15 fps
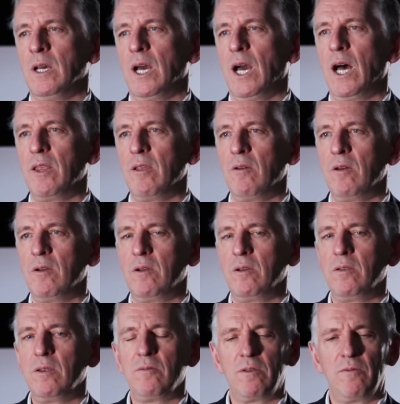And
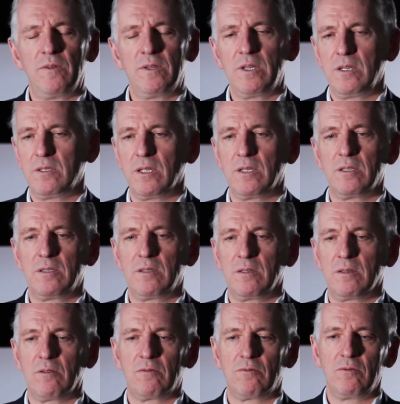there was a fantastic
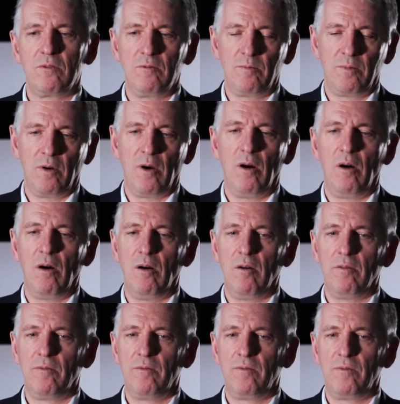group
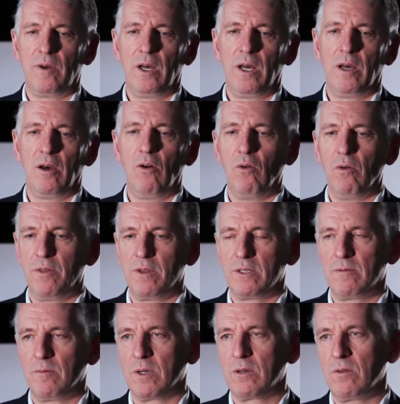of authors
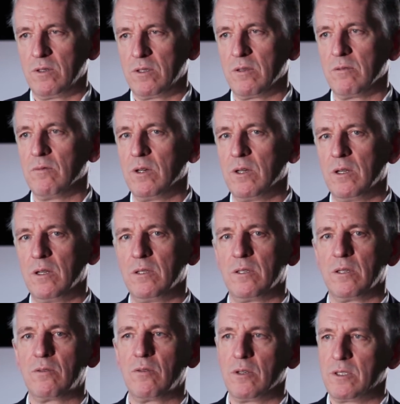from across the world,
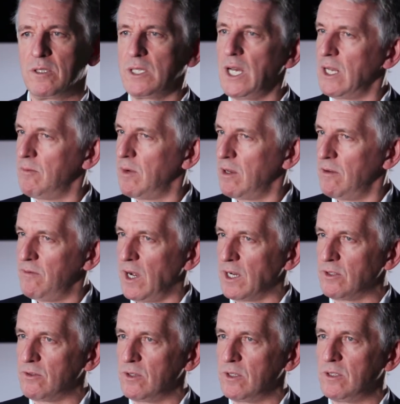across scanner
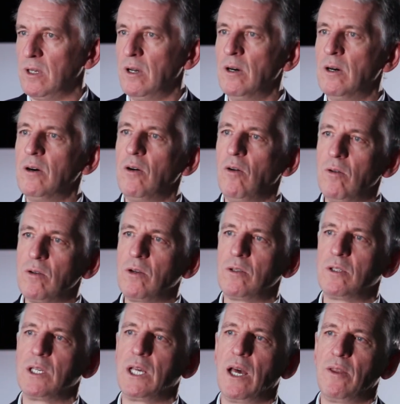manufacturers, all got
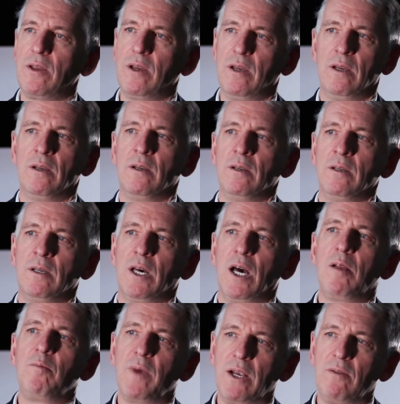together
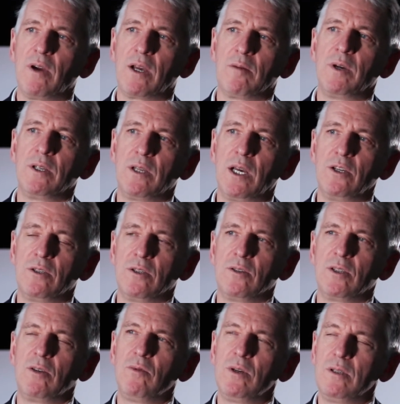and made recommendations.
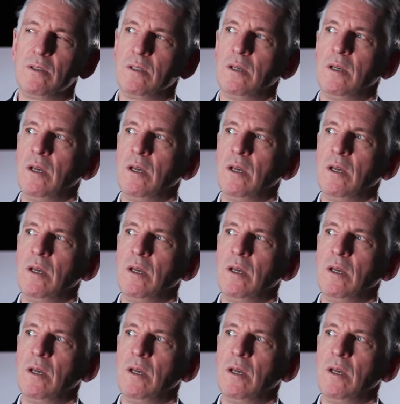There wasn't